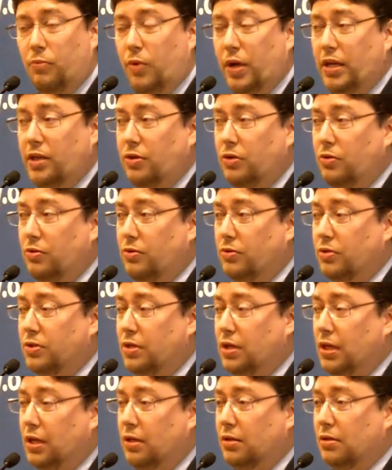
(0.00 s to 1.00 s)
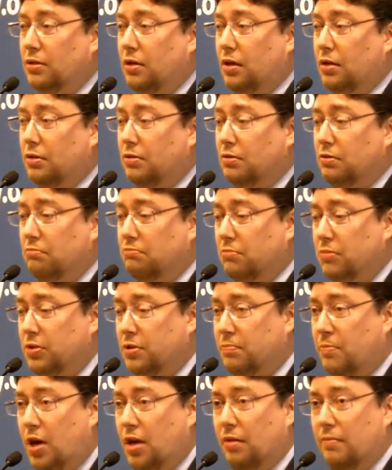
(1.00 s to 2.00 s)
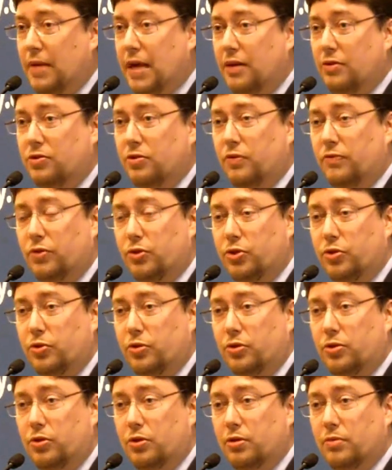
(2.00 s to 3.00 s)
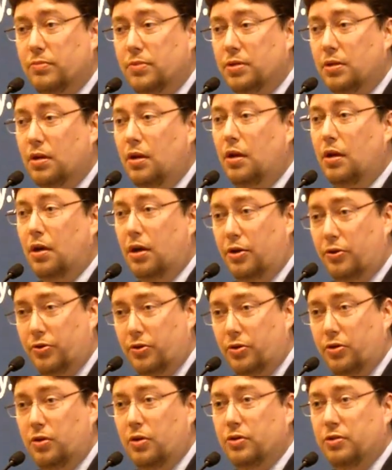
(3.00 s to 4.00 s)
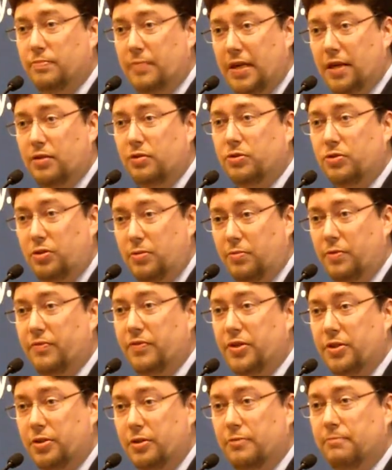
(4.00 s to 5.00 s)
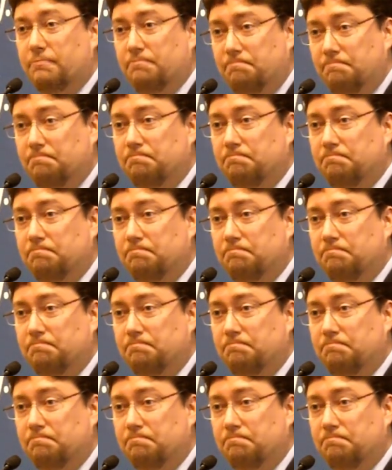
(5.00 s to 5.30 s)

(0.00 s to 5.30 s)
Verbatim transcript: when used in small amounts over short terms under close medical supervision.